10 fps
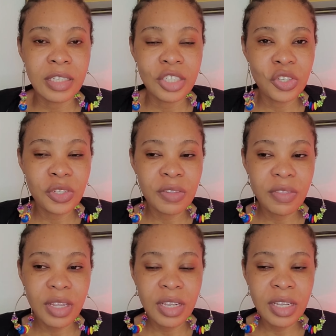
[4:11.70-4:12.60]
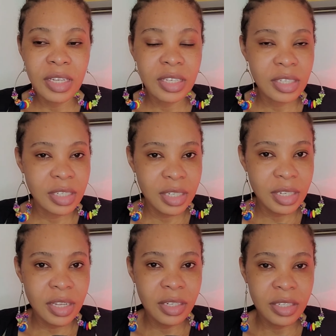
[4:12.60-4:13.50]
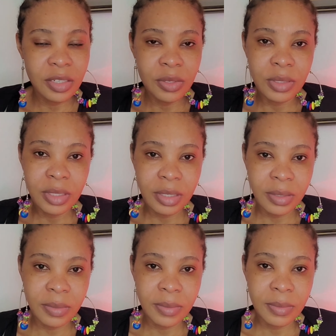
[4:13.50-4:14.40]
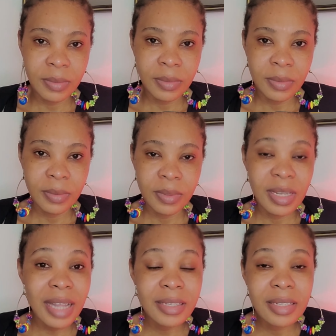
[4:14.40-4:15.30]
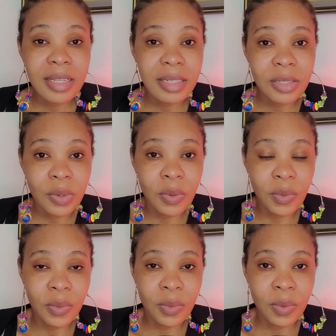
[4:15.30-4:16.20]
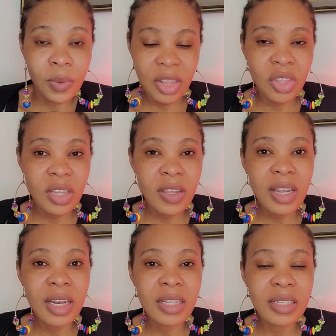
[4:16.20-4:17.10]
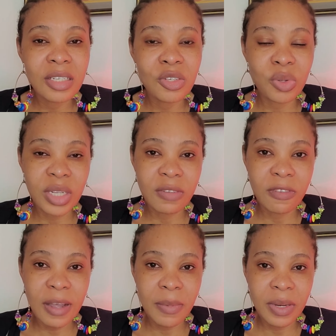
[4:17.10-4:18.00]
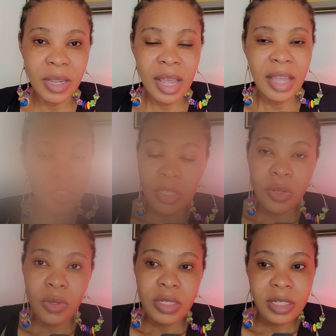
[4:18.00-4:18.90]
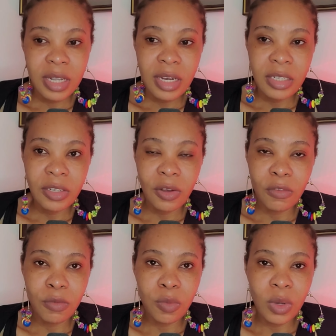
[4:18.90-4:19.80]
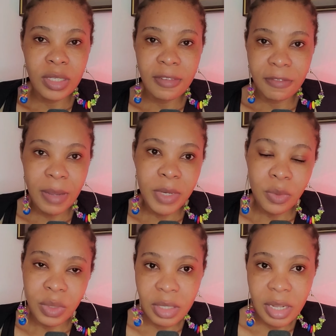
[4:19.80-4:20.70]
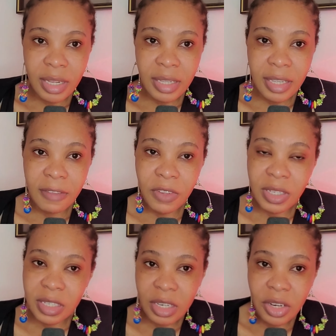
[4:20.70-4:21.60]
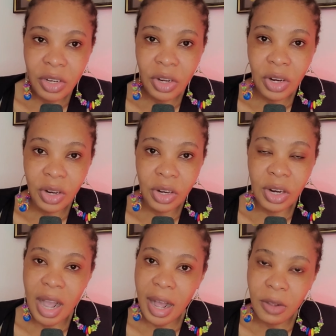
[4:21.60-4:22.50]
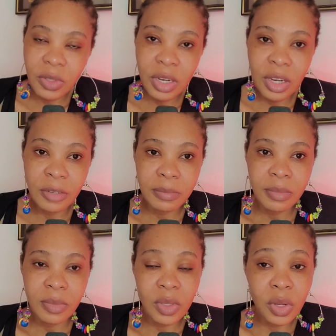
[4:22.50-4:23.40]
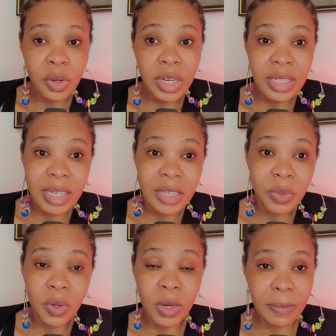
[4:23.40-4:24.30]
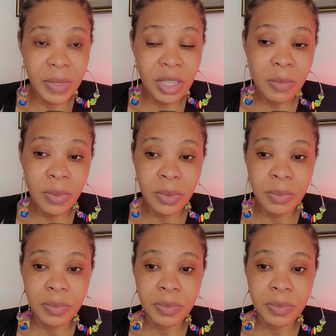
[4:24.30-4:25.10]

she doesn't think the girl is a good girl. That says it all. I think he listens to his family. He's concerned of what the family would think if they see her out there going on a date with other people.